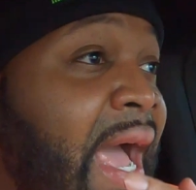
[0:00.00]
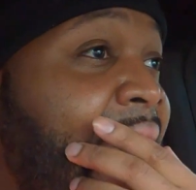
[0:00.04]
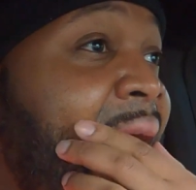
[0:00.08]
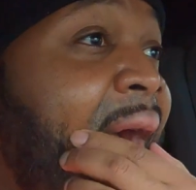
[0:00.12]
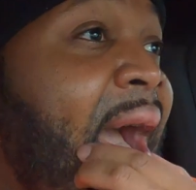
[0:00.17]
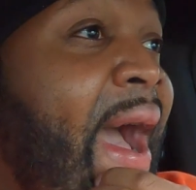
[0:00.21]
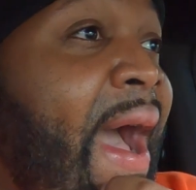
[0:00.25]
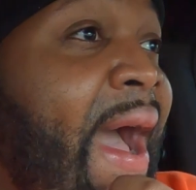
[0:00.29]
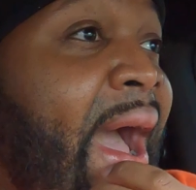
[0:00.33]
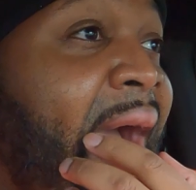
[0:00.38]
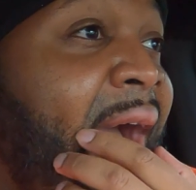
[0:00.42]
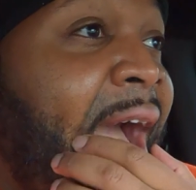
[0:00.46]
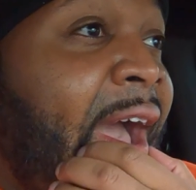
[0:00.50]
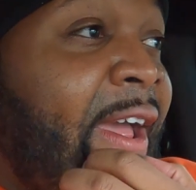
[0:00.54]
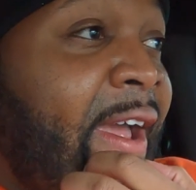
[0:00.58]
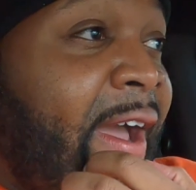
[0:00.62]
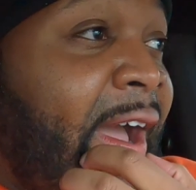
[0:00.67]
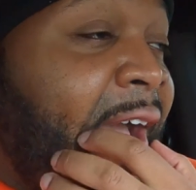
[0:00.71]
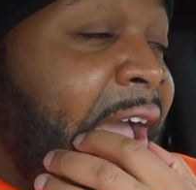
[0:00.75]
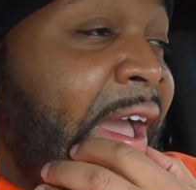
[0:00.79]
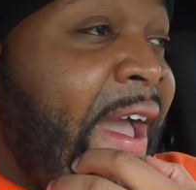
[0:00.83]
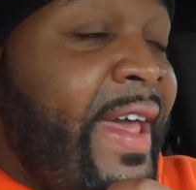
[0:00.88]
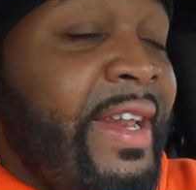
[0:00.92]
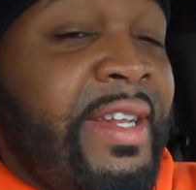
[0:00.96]
I
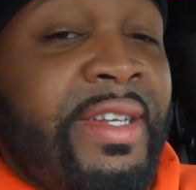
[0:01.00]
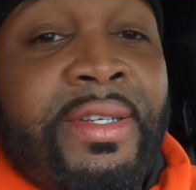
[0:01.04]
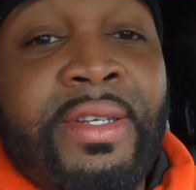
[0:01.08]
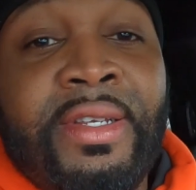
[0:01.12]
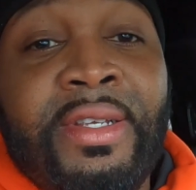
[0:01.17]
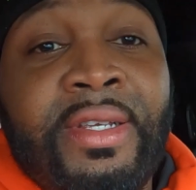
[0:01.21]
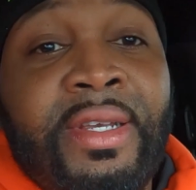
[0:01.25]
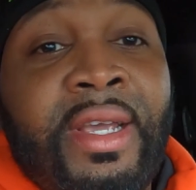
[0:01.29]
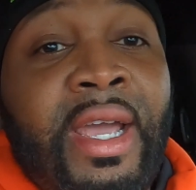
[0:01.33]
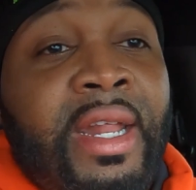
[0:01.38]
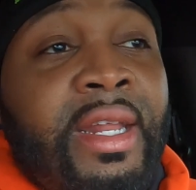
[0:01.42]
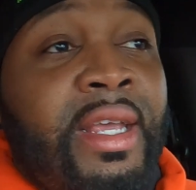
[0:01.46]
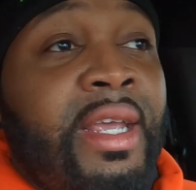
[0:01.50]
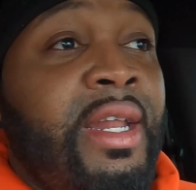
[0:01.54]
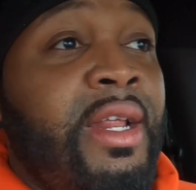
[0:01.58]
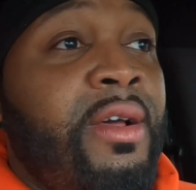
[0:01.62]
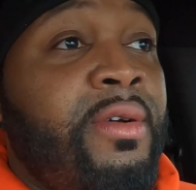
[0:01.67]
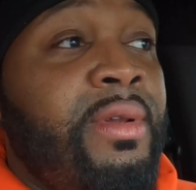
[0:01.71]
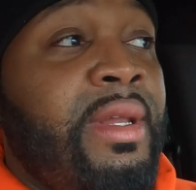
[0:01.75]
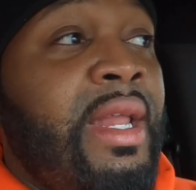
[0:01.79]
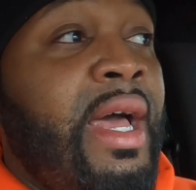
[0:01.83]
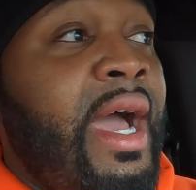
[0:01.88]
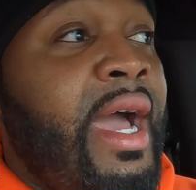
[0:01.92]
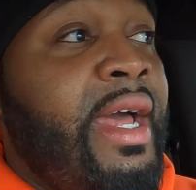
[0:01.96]
had to kind of get
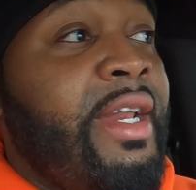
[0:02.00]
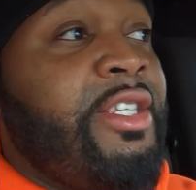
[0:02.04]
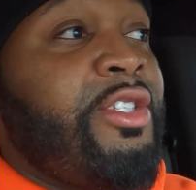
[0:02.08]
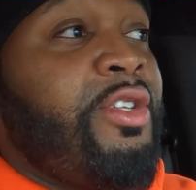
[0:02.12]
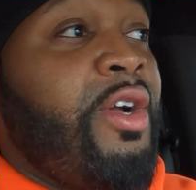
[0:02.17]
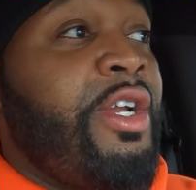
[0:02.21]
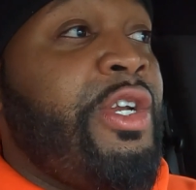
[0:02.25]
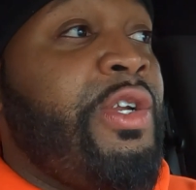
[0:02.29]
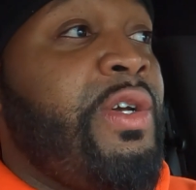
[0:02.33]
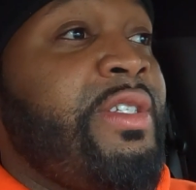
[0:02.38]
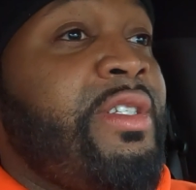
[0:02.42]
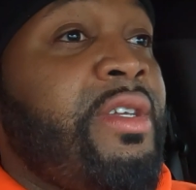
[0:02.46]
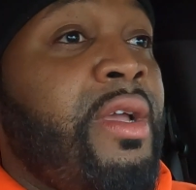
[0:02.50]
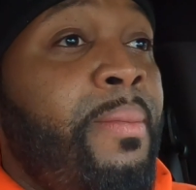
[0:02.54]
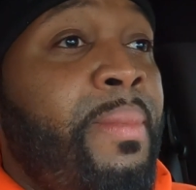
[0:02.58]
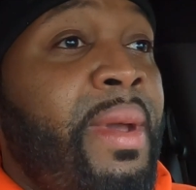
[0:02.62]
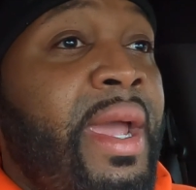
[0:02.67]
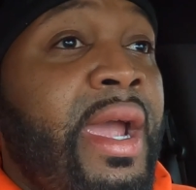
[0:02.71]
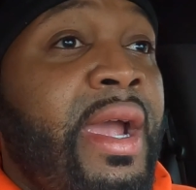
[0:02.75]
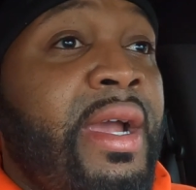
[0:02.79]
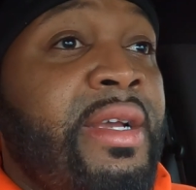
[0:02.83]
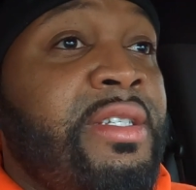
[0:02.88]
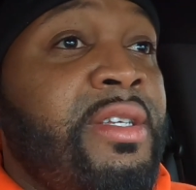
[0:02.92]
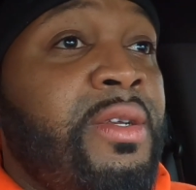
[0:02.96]
online and start doing some
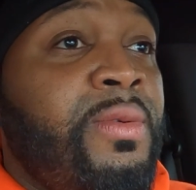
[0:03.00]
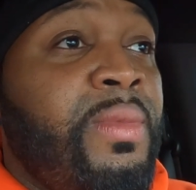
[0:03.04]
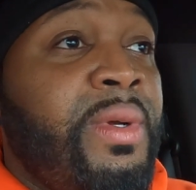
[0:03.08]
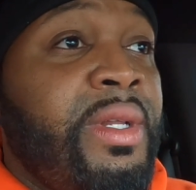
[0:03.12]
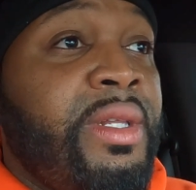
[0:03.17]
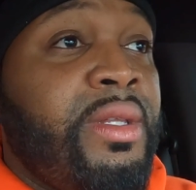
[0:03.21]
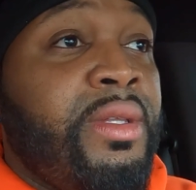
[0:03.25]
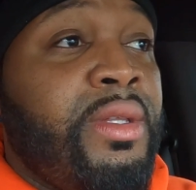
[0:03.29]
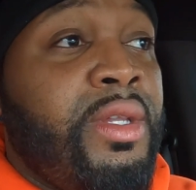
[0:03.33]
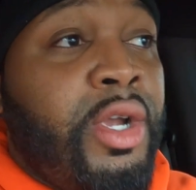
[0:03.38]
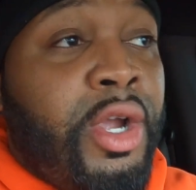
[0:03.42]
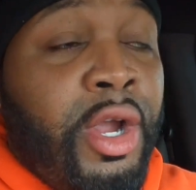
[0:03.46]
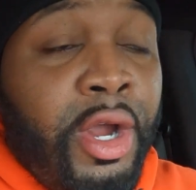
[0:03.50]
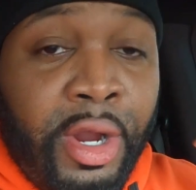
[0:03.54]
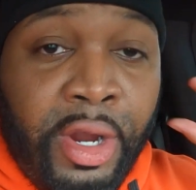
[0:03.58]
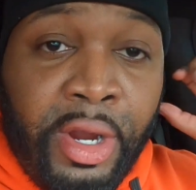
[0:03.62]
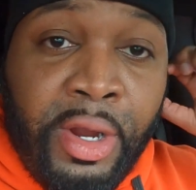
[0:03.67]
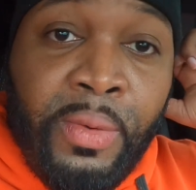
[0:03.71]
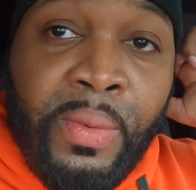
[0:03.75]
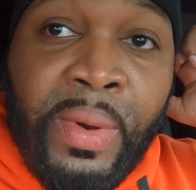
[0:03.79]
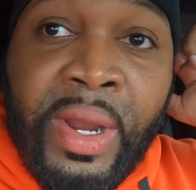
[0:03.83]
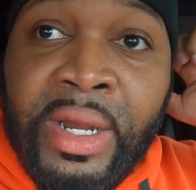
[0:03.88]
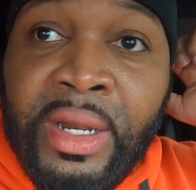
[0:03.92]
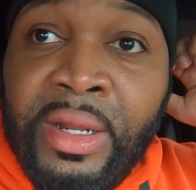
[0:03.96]
comparison with the
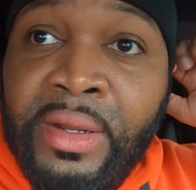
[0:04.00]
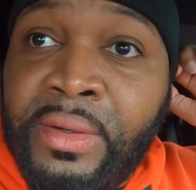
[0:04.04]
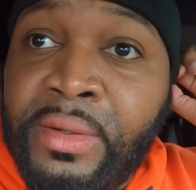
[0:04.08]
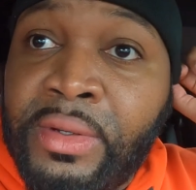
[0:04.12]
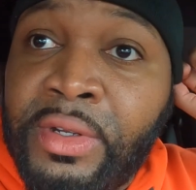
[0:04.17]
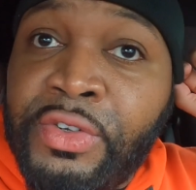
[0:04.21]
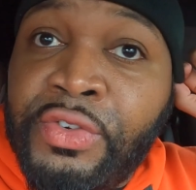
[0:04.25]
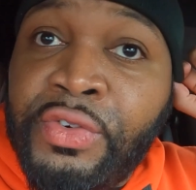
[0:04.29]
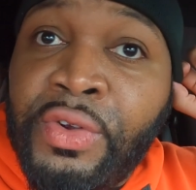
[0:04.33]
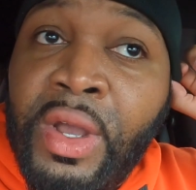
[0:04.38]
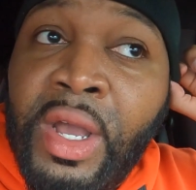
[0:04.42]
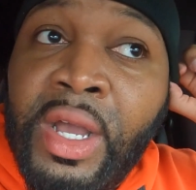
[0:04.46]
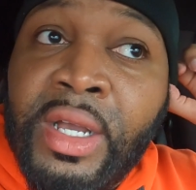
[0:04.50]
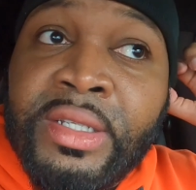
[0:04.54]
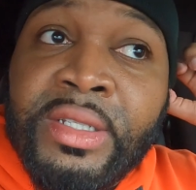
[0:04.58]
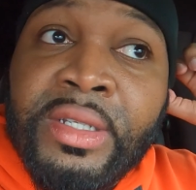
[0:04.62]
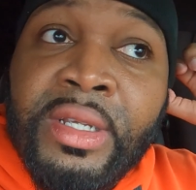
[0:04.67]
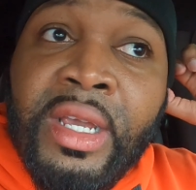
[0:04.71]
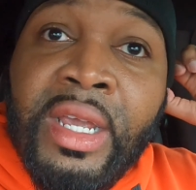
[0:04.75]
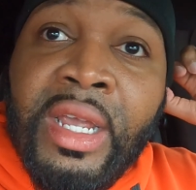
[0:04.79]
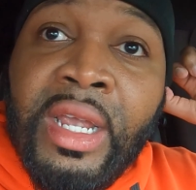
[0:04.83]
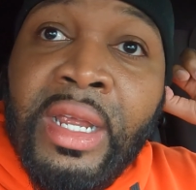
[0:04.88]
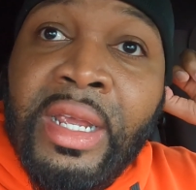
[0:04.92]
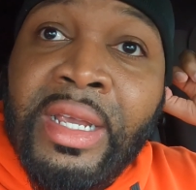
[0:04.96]
current rate of the trucks,
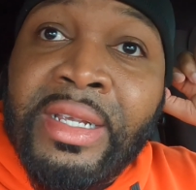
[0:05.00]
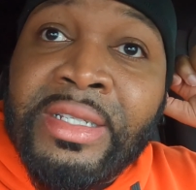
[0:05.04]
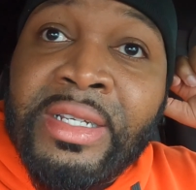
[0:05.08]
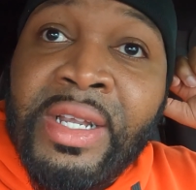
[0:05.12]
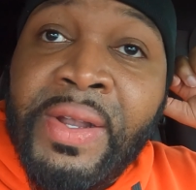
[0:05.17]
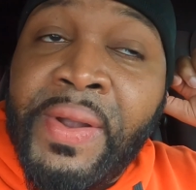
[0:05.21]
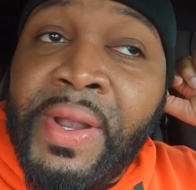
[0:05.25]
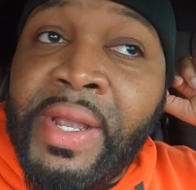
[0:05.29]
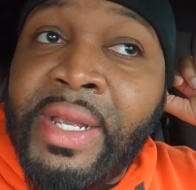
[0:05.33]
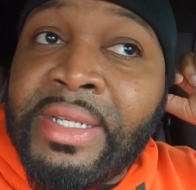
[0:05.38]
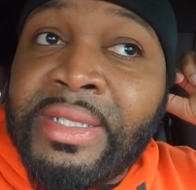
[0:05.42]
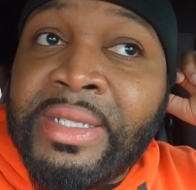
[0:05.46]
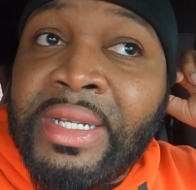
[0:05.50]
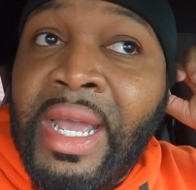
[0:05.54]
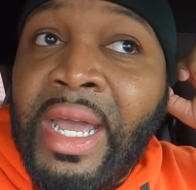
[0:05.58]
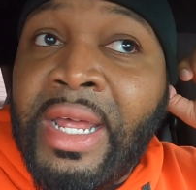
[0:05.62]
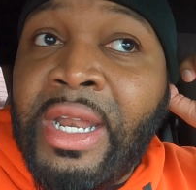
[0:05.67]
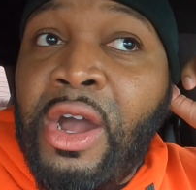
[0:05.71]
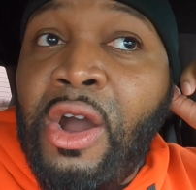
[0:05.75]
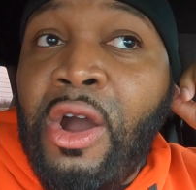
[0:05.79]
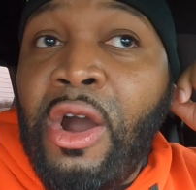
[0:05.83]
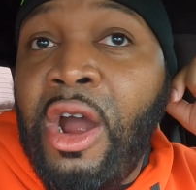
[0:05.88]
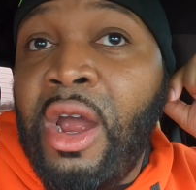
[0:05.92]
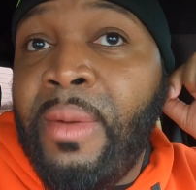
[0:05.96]
and it's
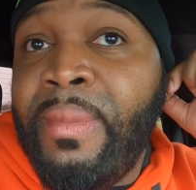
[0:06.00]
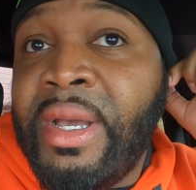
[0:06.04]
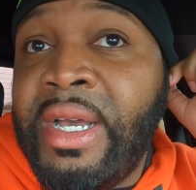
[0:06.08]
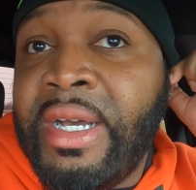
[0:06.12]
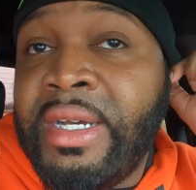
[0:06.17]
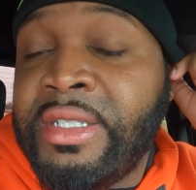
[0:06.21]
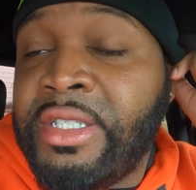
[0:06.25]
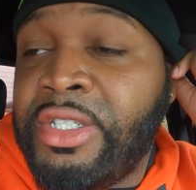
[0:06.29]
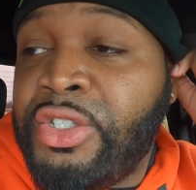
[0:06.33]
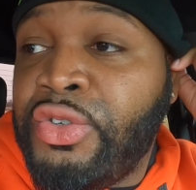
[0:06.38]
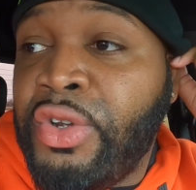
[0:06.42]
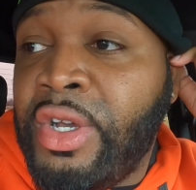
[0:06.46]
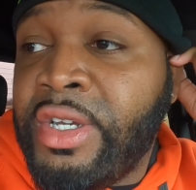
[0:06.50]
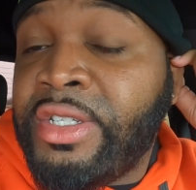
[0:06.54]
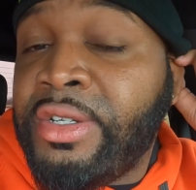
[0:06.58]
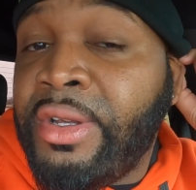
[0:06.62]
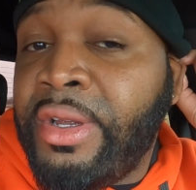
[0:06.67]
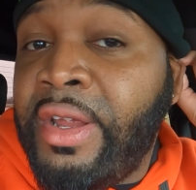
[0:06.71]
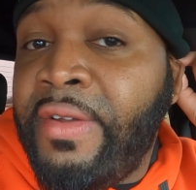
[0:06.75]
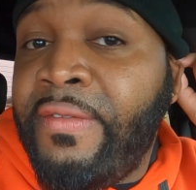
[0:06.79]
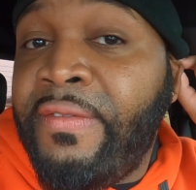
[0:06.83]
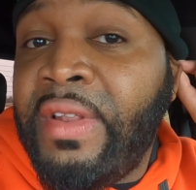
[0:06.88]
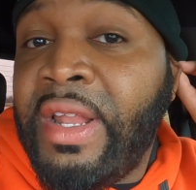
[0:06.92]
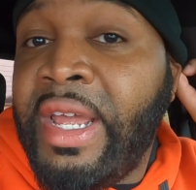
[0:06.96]
kind of hard because the trucks
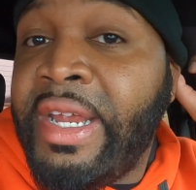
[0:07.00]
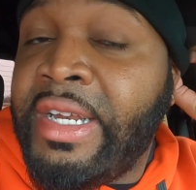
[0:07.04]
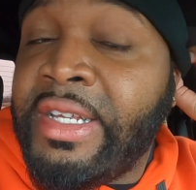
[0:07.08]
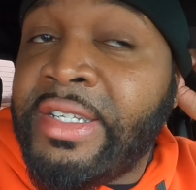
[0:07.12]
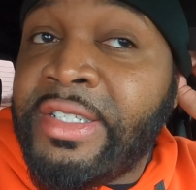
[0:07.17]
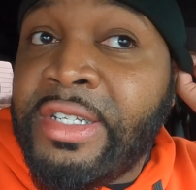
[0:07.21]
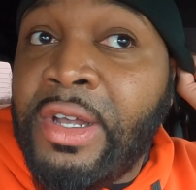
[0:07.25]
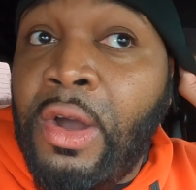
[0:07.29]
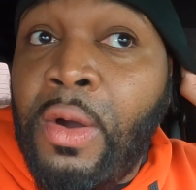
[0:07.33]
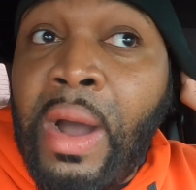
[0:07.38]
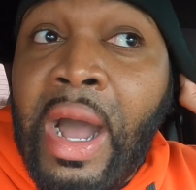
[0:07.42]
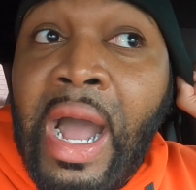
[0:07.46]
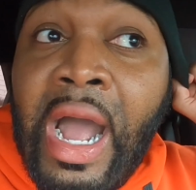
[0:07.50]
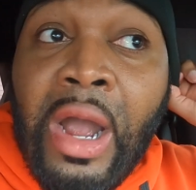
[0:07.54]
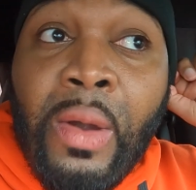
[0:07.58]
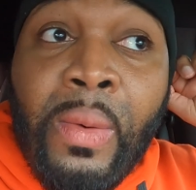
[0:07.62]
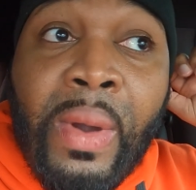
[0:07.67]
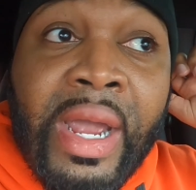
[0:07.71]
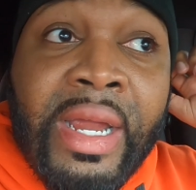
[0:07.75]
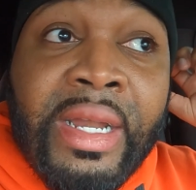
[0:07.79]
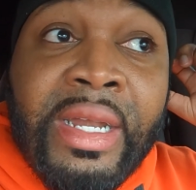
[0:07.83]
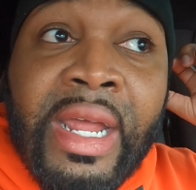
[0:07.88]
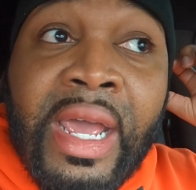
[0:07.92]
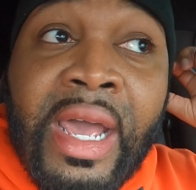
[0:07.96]
are inflated so high
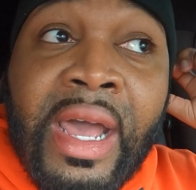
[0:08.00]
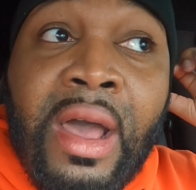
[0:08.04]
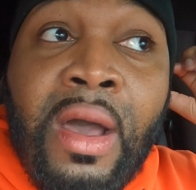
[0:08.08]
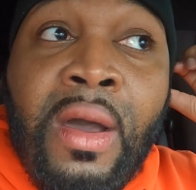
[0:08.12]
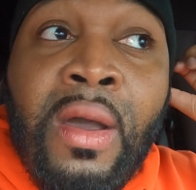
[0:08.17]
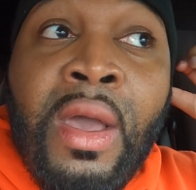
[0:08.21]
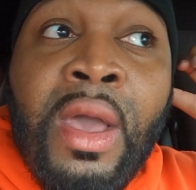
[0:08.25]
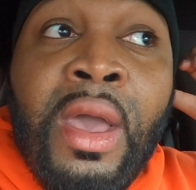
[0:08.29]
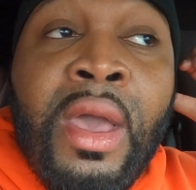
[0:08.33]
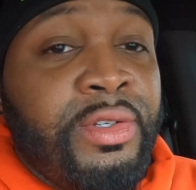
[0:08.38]
right now.